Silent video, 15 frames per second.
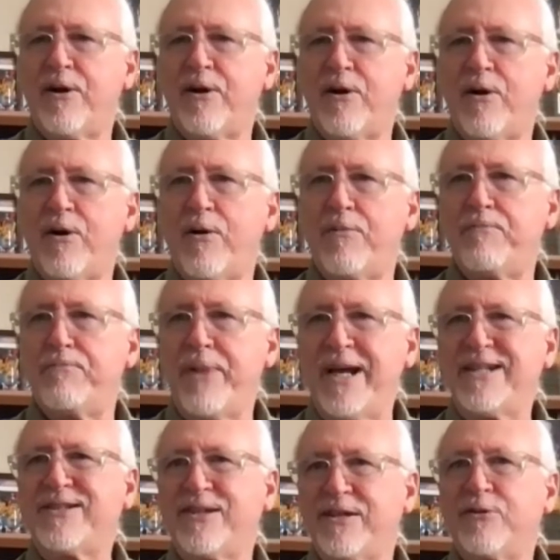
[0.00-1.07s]
uh,
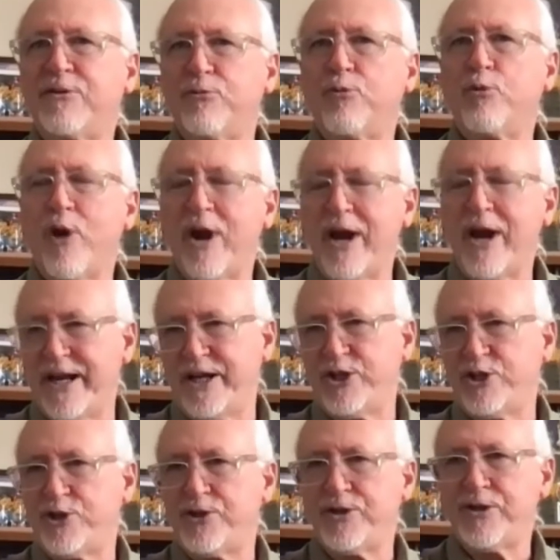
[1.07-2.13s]
basic
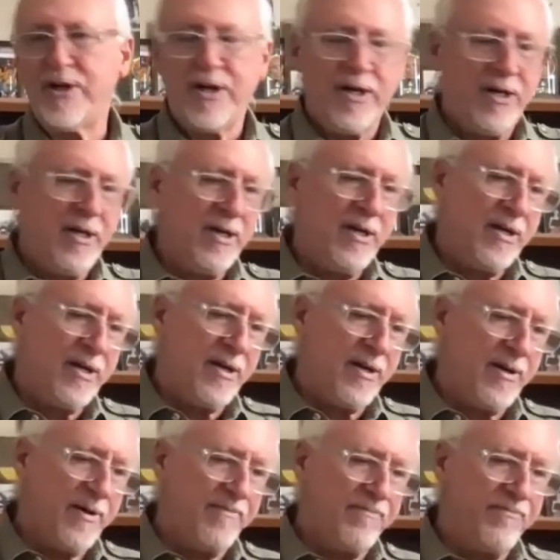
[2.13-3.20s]
range.
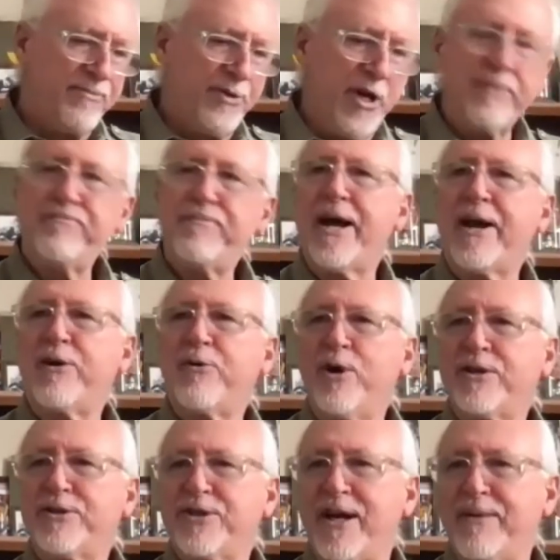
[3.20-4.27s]
Um, doesn't matter
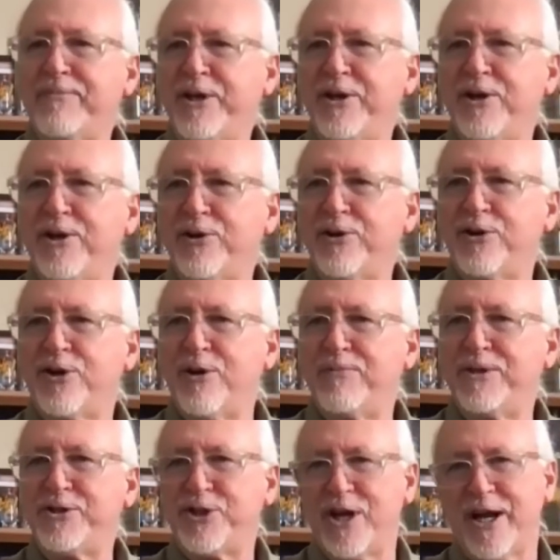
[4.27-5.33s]
what time of year you come
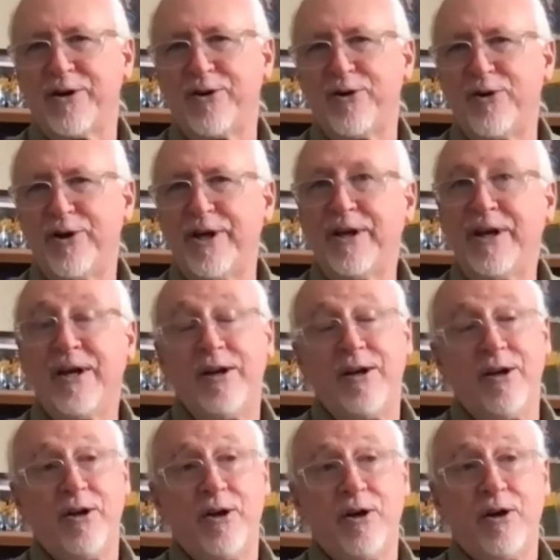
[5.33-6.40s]
and check on it.
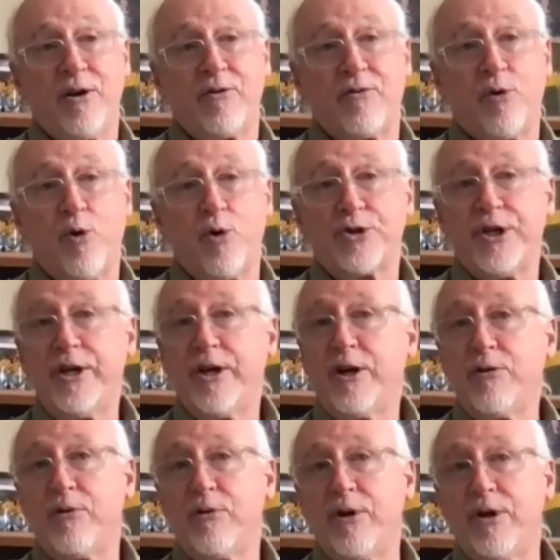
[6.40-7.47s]
Of course,
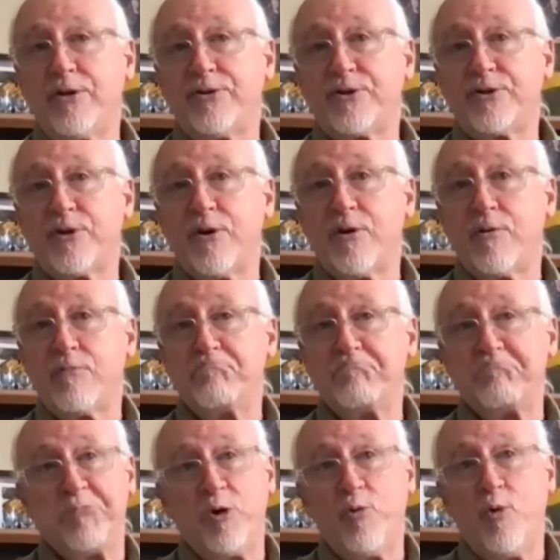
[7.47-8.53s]
here it's um,
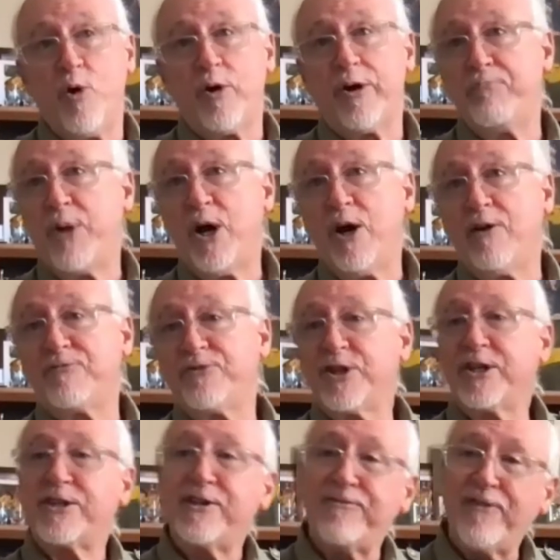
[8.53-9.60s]
you want above
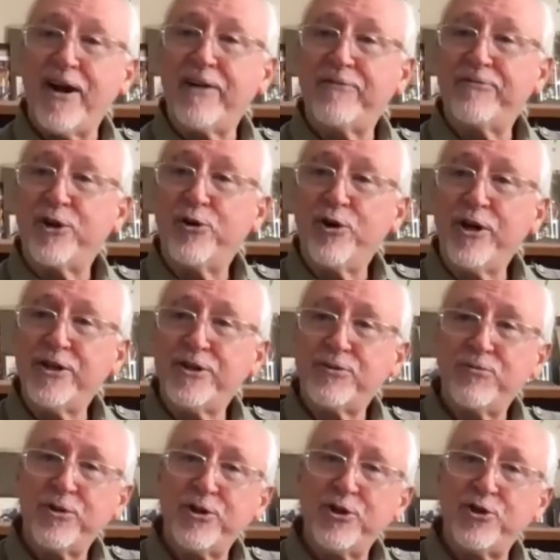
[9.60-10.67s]
65 degrees
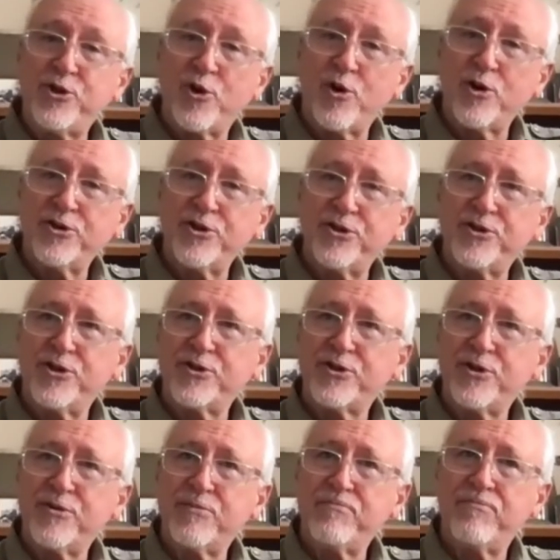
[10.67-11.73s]
when you charge a
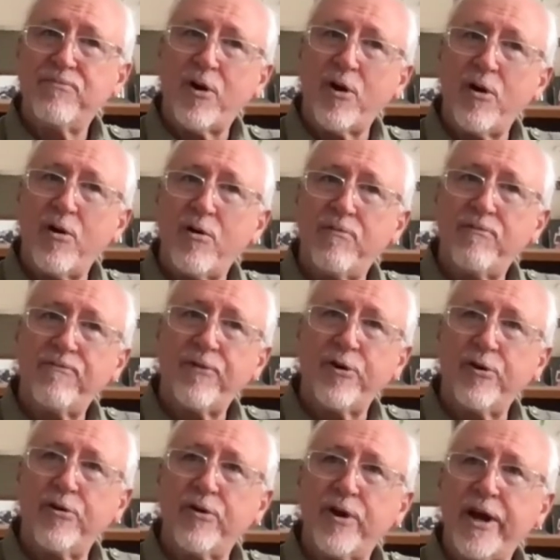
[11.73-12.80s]
system uh,
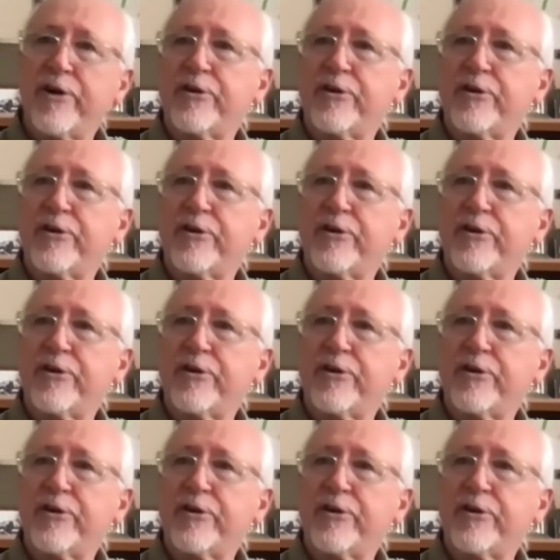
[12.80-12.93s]
for air